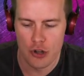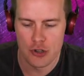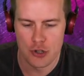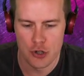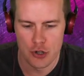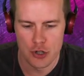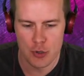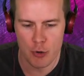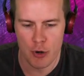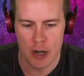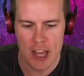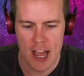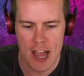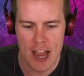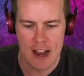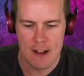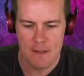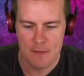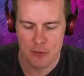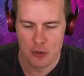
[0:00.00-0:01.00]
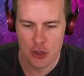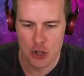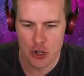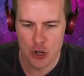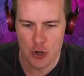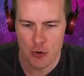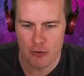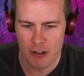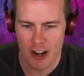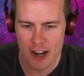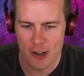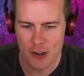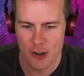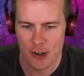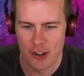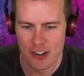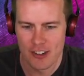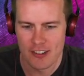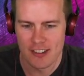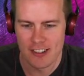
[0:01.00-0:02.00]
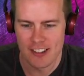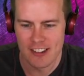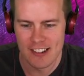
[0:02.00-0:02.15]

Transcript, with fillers: two twenty-eight, the new record.